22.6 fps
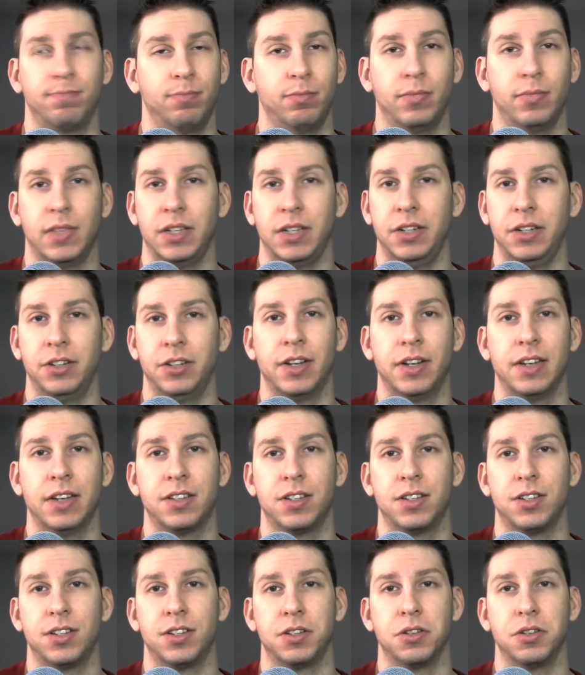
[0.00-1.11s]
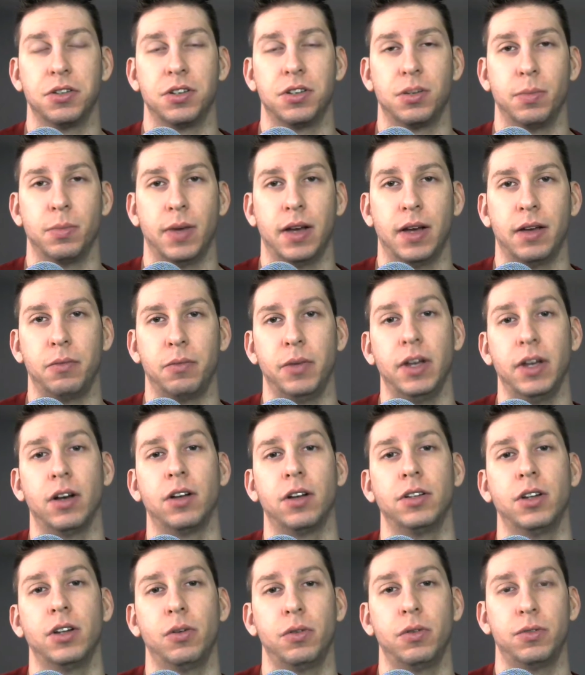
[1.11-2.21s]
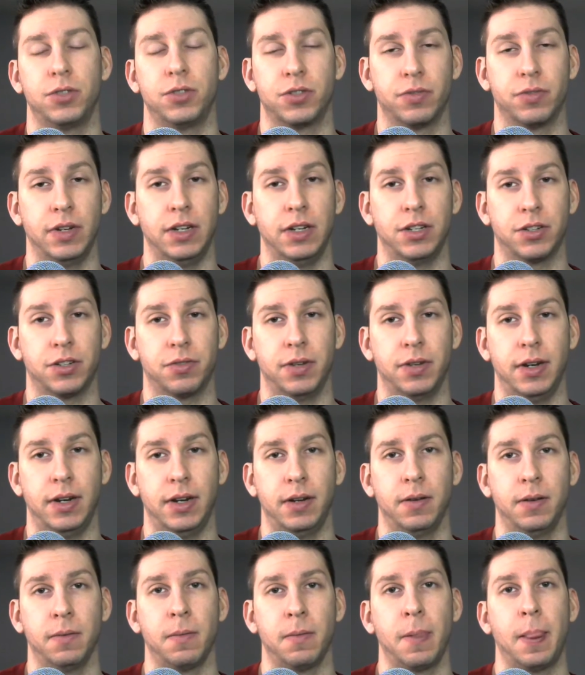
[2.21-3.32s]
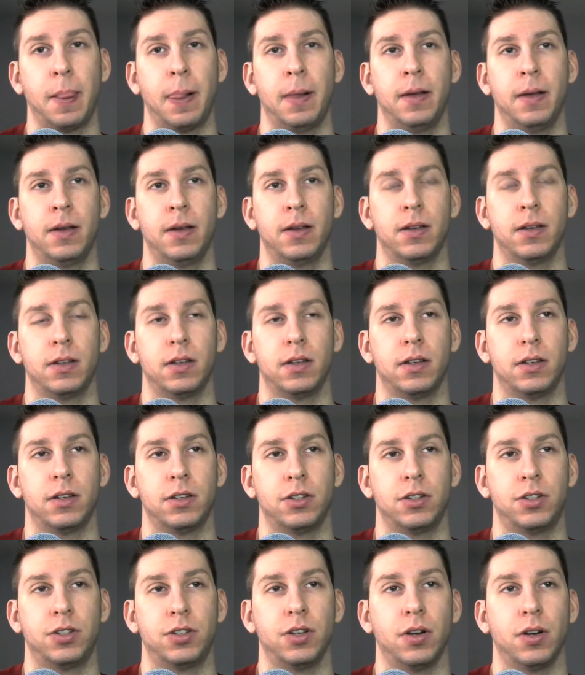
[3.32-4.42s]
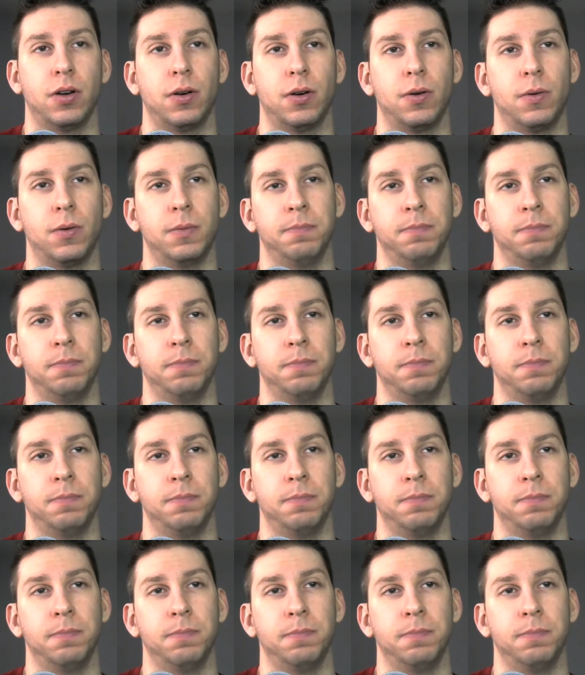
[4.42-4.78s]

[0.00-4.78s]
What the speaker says: Your guess is as good as mine. We all know it was green screen. So,